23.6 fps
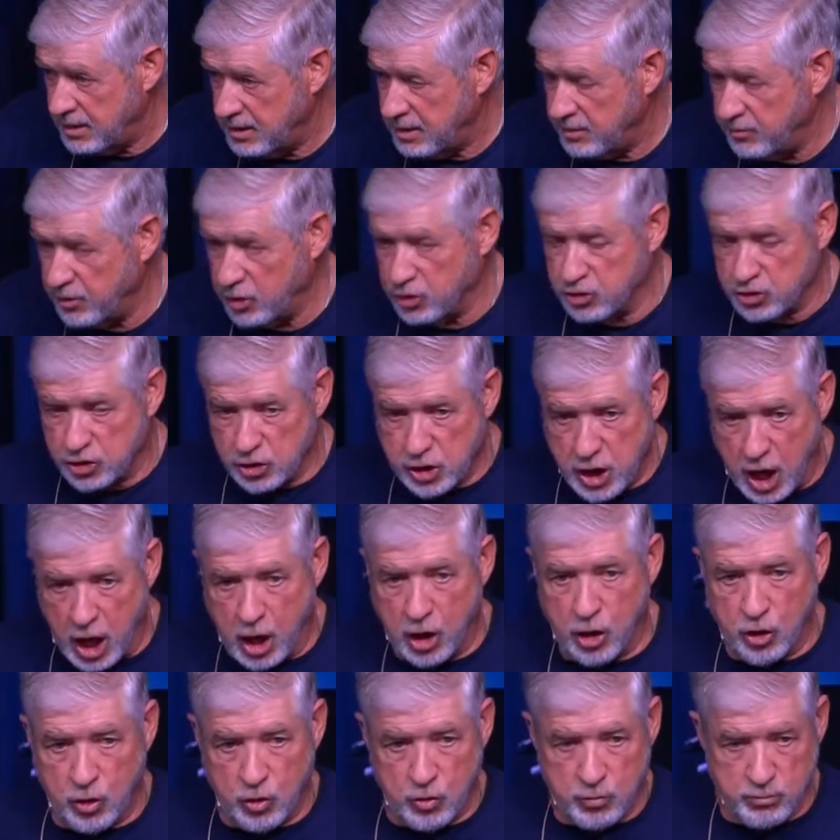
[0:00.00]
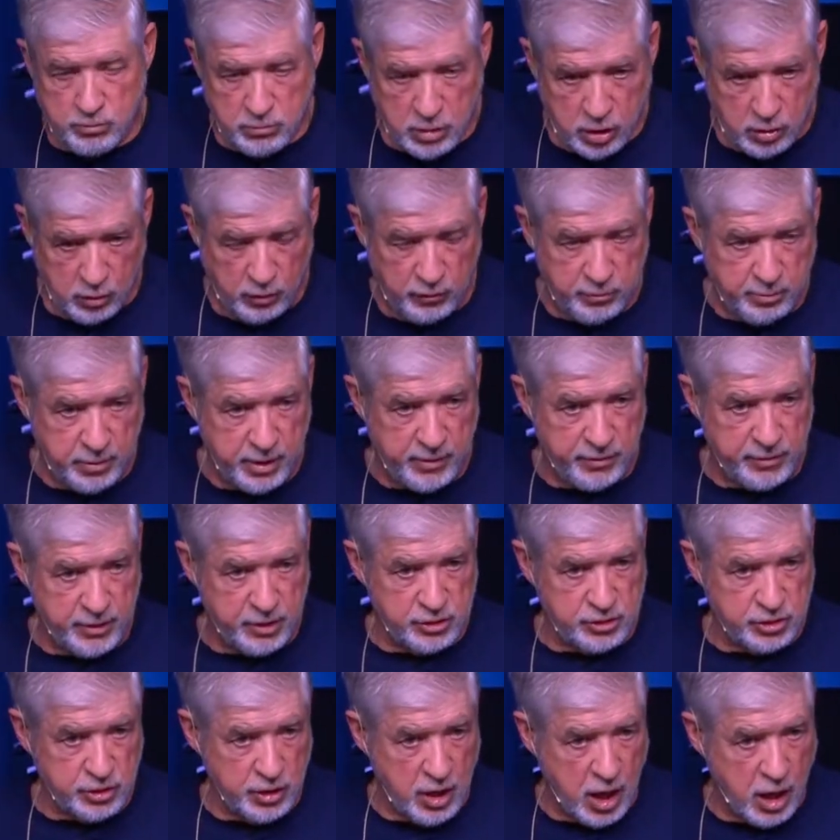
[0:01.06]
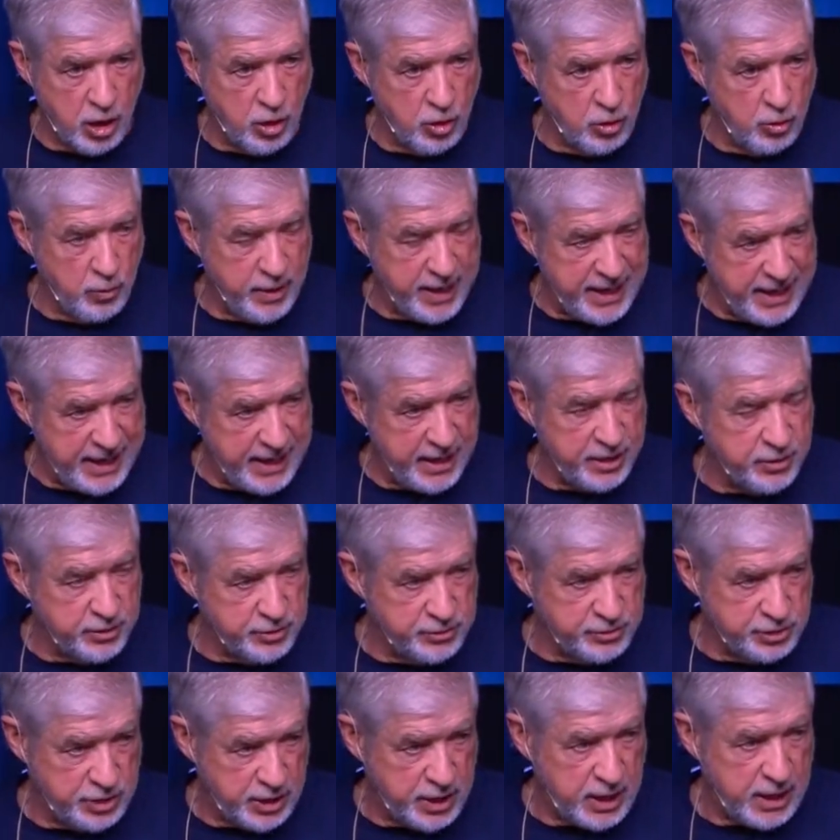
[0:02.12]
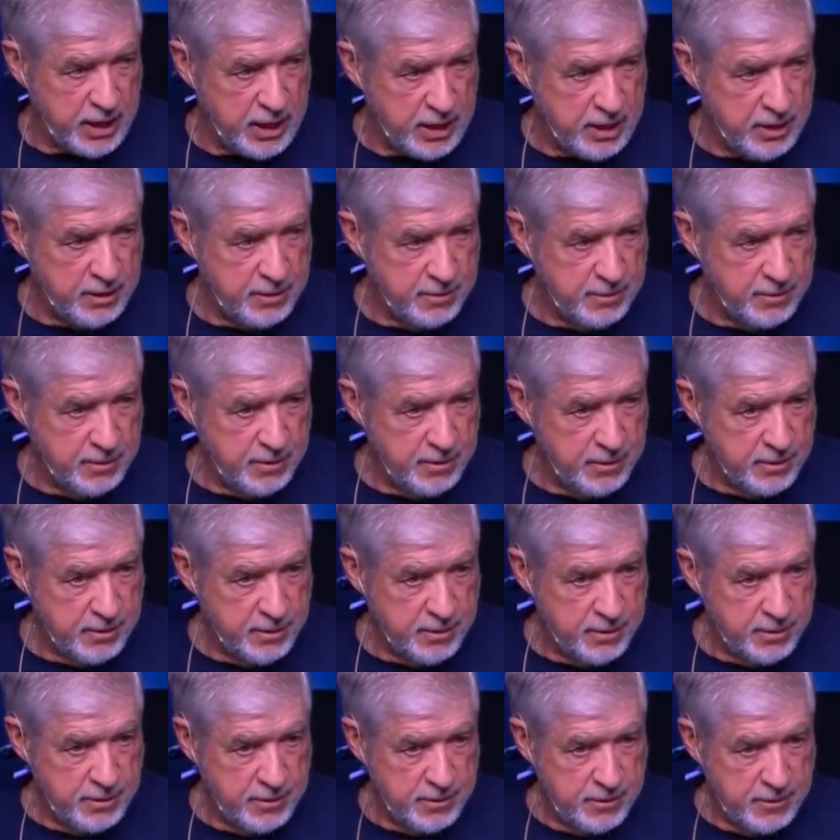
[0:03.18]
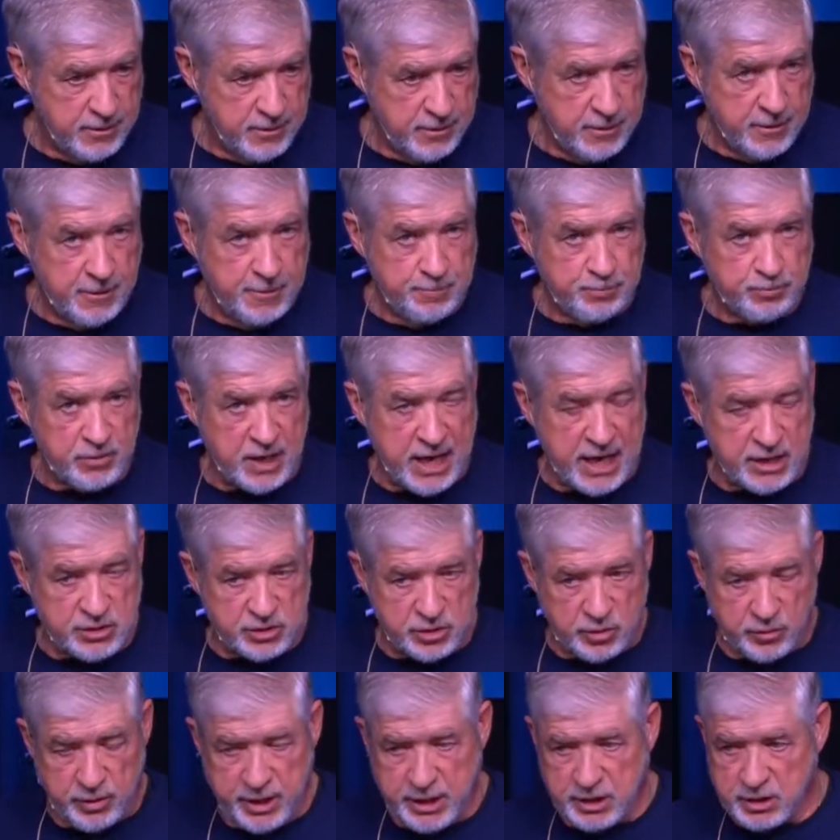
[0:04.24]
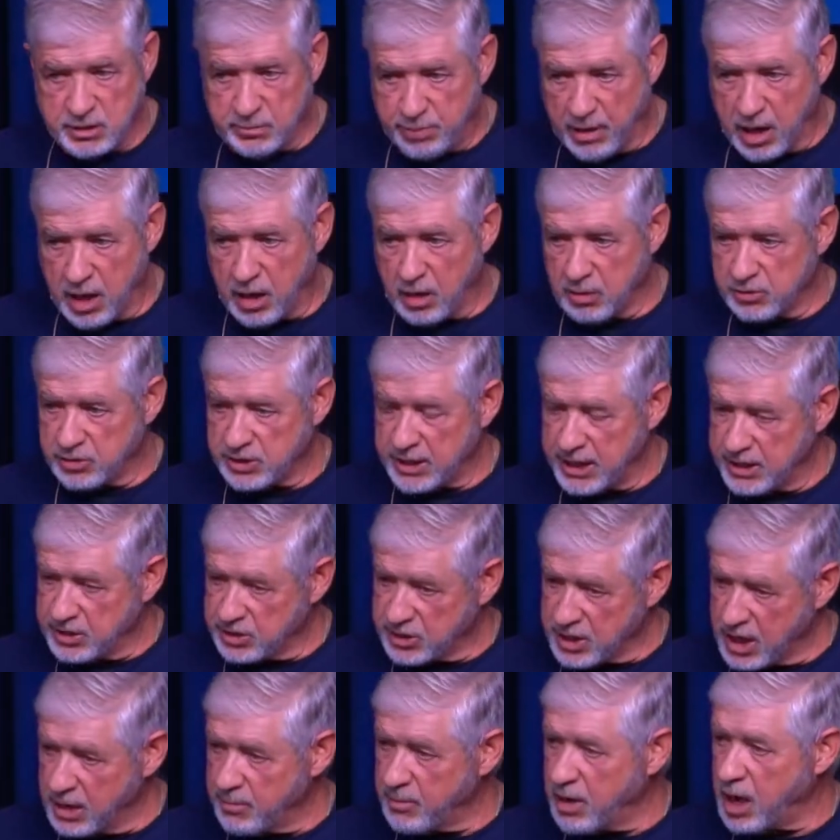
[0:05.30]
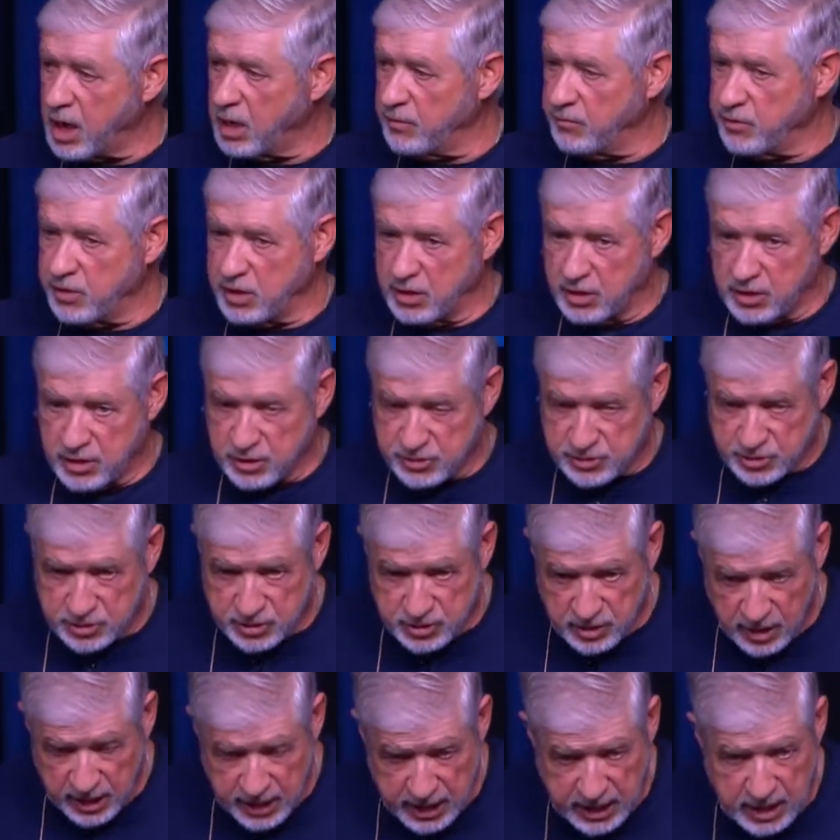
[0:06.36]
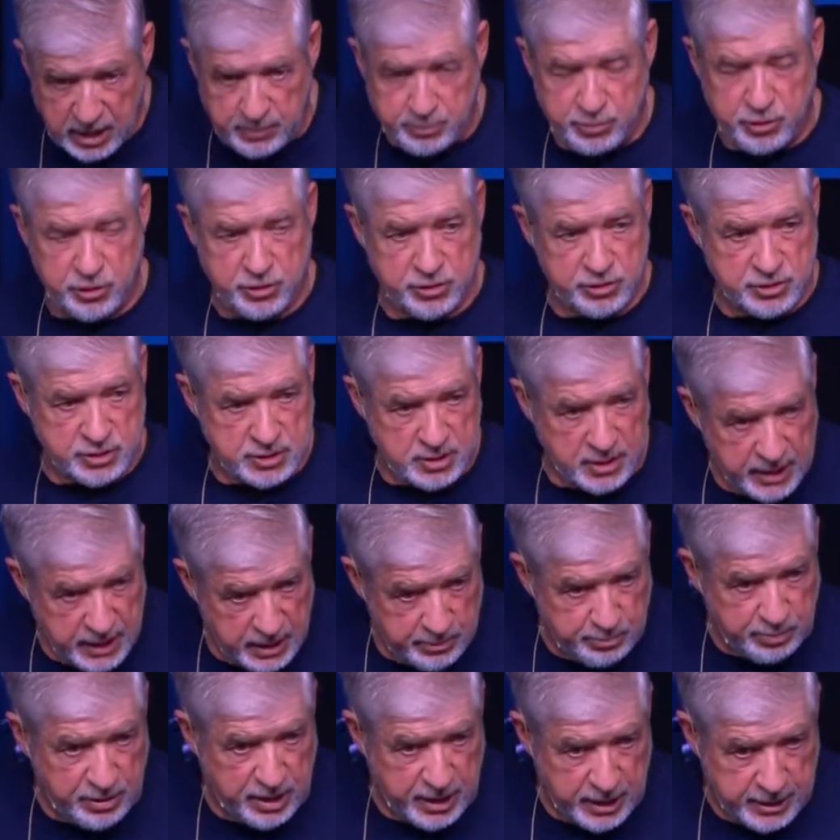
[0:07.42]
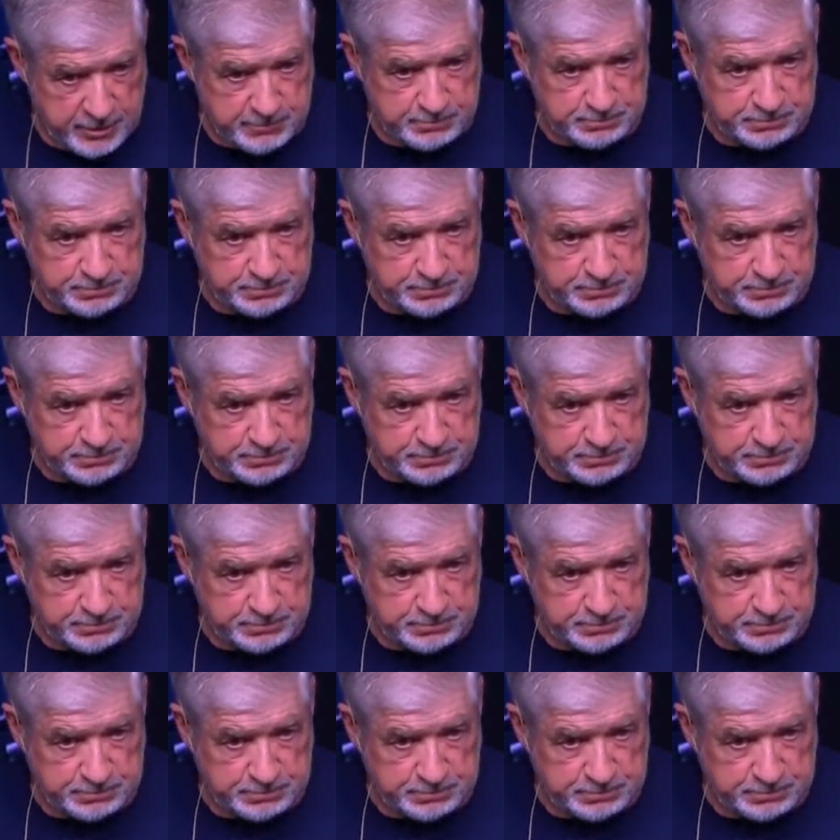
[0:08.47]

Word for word: There's no movement, there's no energy. That's the reason Paul said, Some of you are asleep, you're sleeping.